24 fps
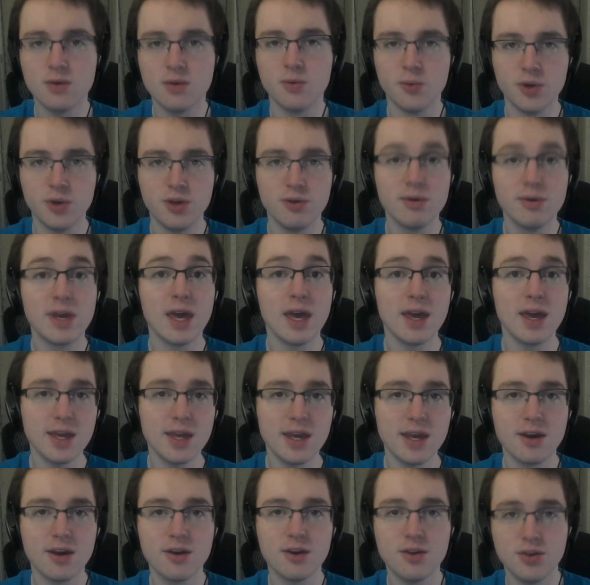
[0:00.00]
When you get
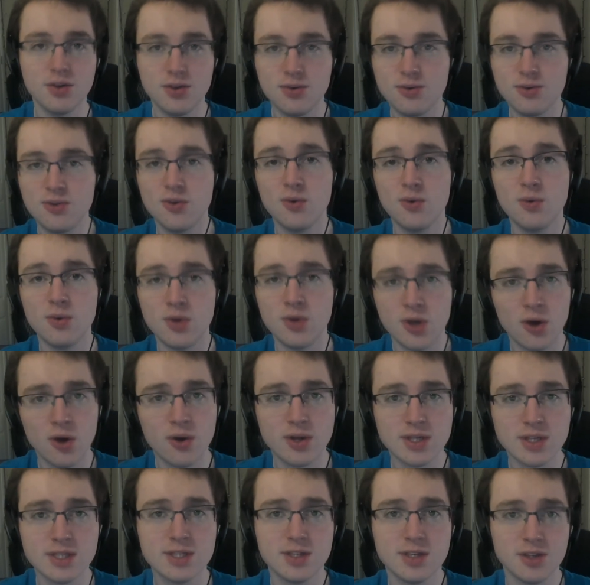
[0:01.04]
gear, you do
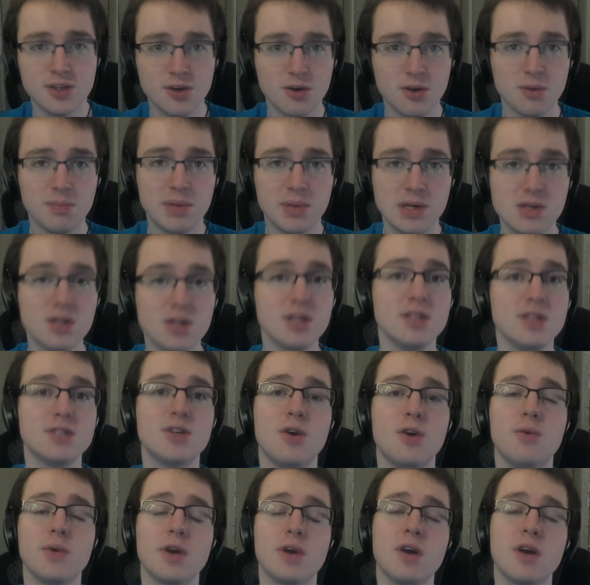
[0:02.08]
notice your abilities
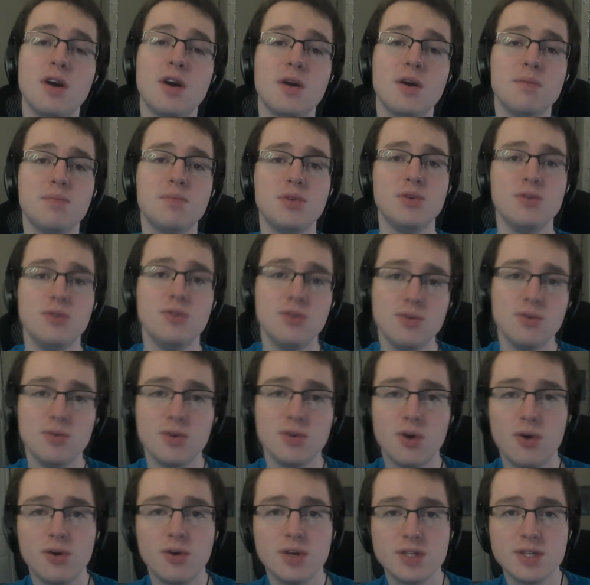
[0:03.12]
going up. You do
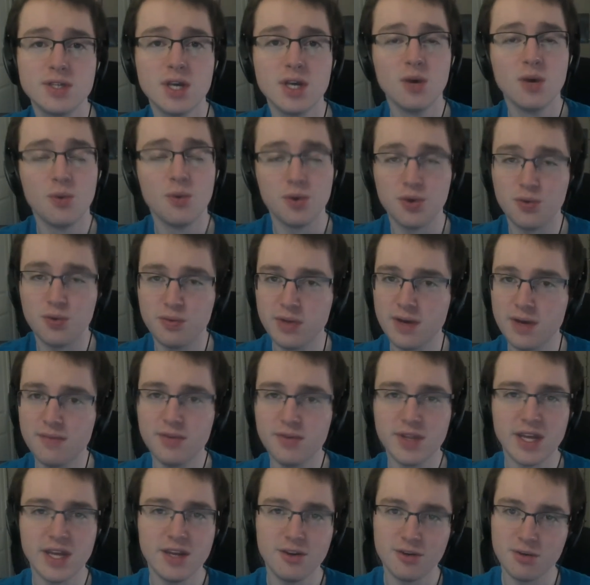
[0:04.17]
notice when you level
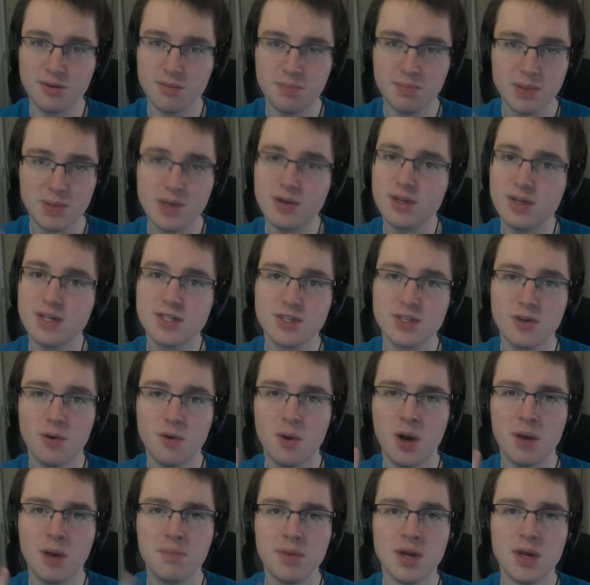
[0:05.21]
that your abilities go up.